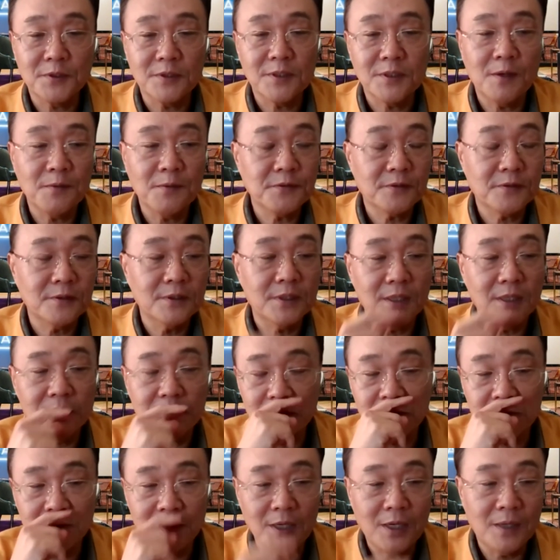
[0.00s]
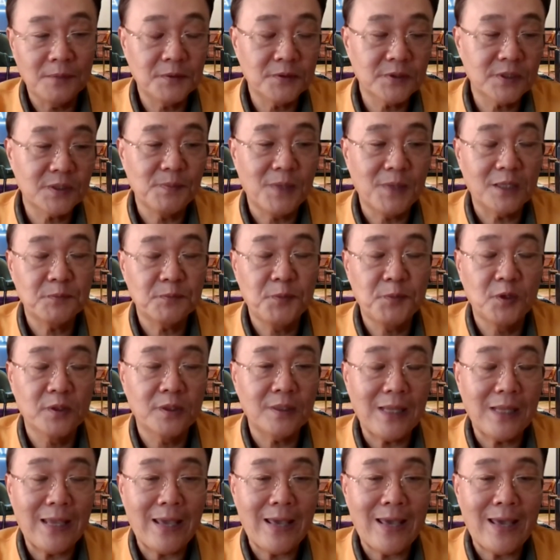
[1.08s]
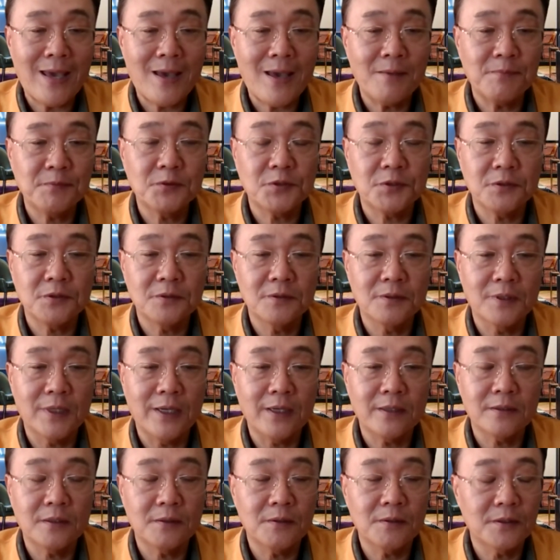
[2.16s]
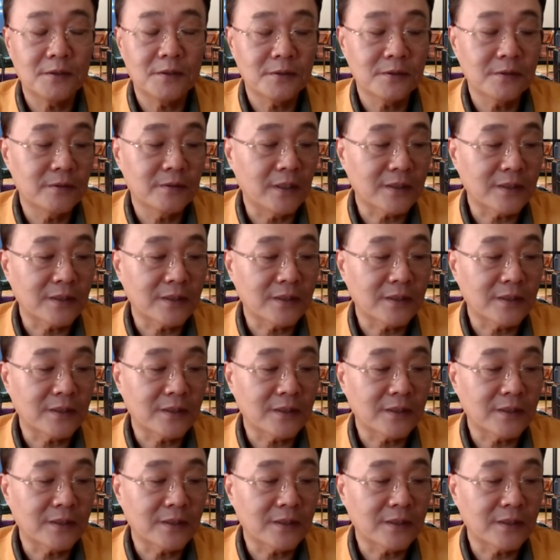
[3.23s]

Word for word: For example, that uh, you have a smartphone app to like uh,